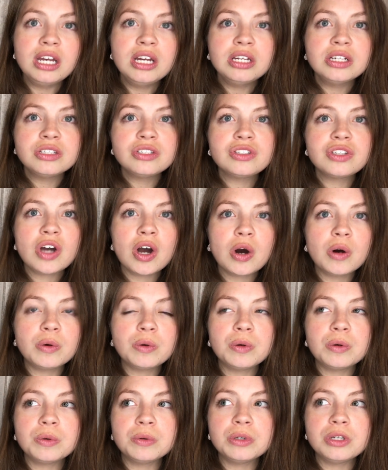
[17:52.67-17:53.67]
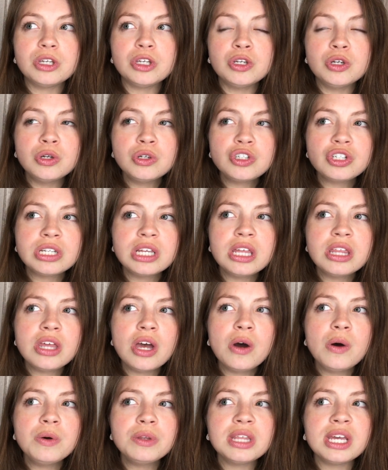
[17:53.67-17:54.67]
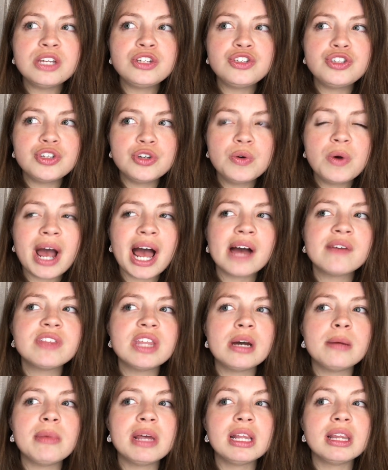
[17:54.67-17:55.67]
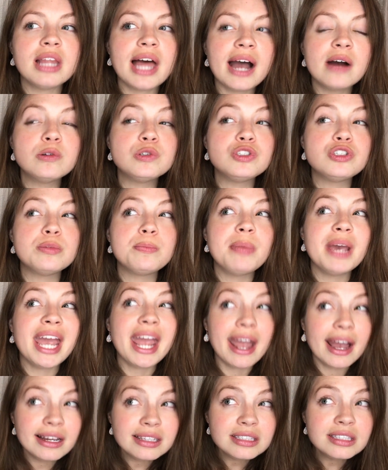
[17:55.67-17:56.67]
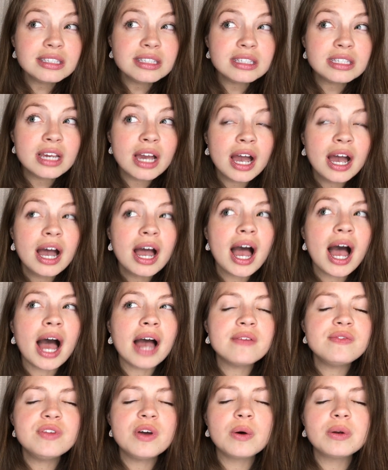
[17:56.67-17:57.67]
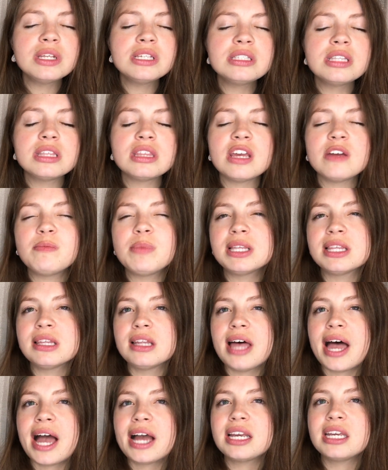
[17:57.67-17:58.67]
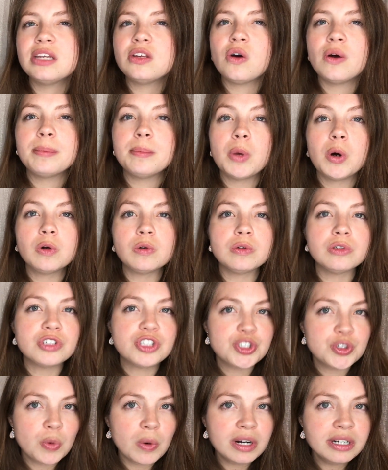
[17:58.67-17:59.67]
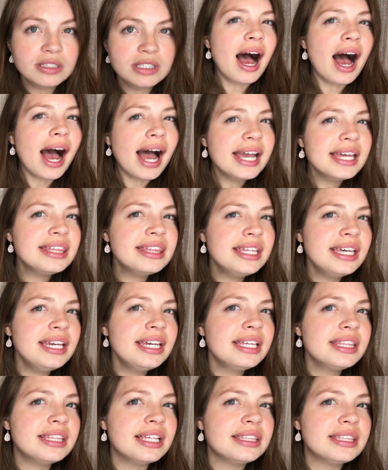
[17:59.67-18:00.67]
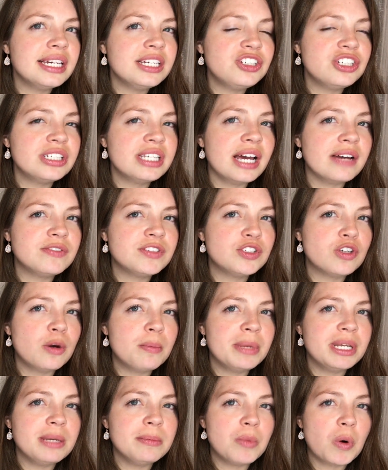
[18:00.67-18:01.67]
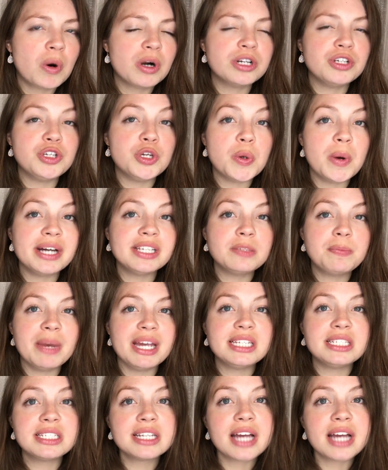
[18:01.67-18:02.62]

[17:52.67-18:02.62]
So usually though, they do have them in lounge pants. I've noticed that they've been lacking on modal shorts. I think that they just have so many more U S based